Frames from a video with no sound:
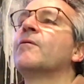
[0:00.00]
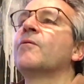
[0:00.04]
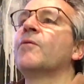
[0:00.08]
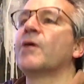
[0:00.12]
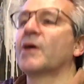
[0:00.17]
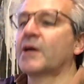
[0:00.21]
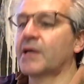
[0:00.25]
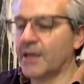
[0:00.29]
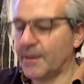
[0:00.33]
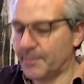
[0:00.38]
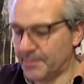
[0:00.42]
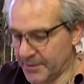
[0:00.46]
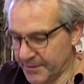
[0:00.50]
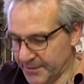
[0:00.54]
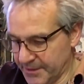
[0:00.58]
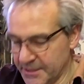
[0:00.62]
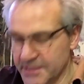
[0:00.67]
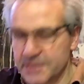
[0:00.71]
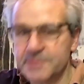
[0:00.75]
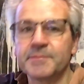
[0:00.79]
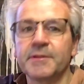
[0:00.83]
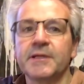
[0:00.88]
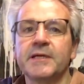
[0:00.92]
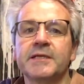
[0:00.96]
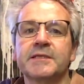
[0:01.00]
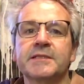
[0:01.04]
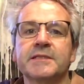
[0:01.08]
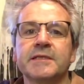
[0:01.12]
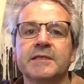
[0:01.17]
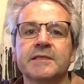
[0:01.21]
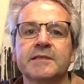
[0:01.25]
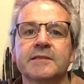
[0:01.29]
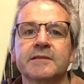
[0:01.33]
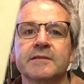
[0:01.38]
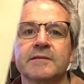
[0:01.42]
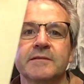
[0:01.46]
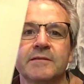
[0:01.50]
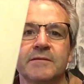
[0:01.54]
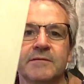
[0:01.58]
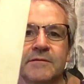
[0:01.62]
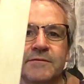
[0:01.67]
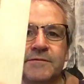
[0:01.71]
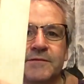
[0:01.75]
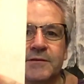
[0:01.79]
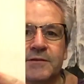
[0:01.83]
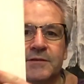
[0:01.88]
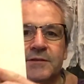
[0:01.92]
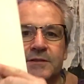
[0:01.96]
a couple of these pieces, I don't know
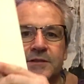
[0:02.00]
if you can